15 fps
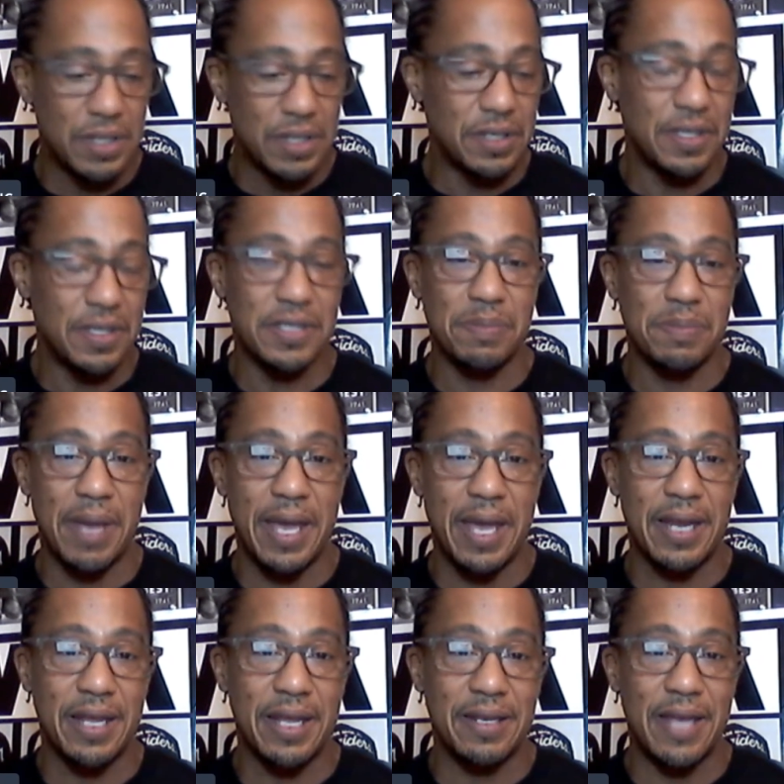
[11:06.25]
to this
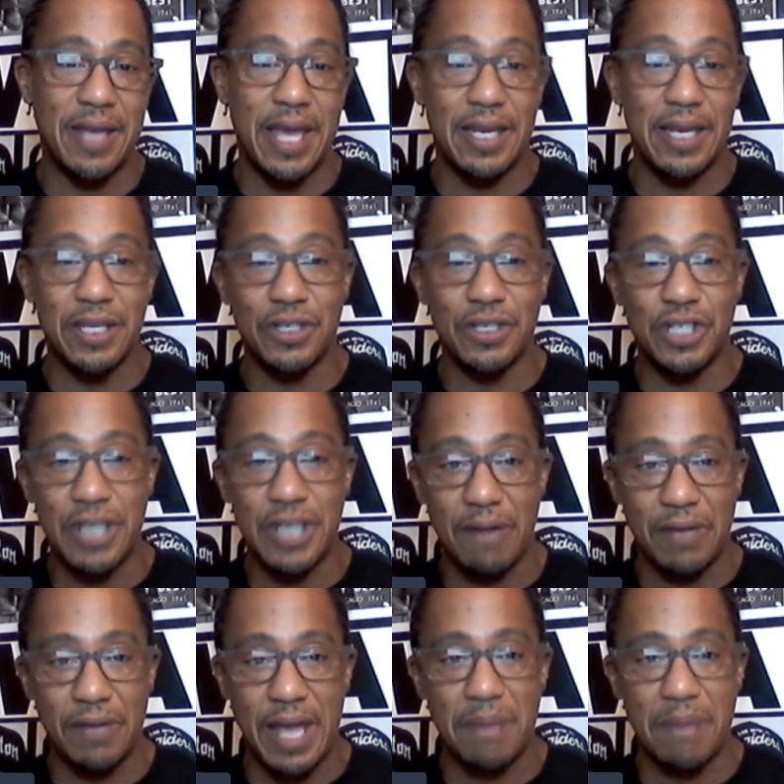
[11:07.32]
man, and she
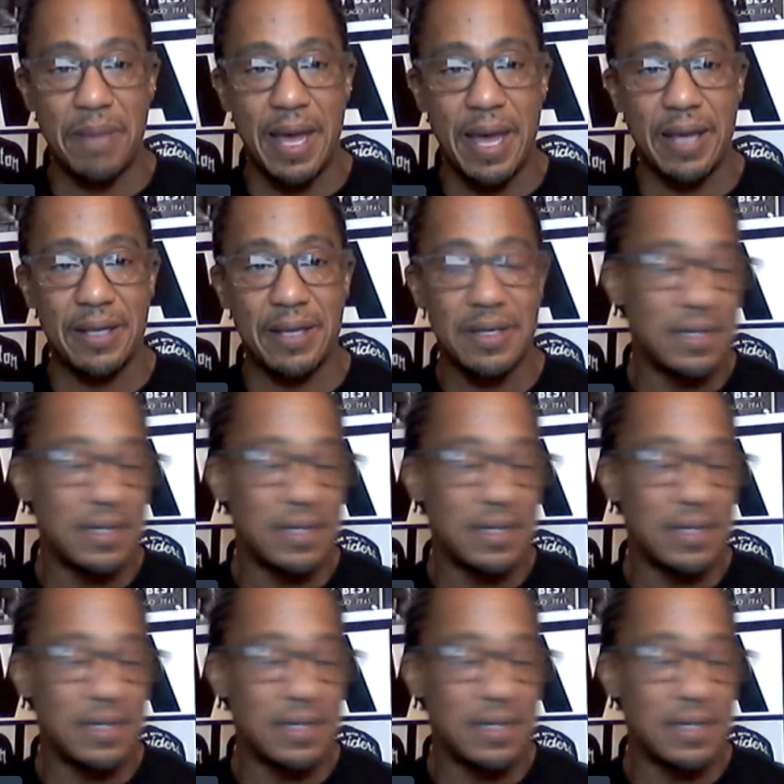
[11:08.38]
never came back.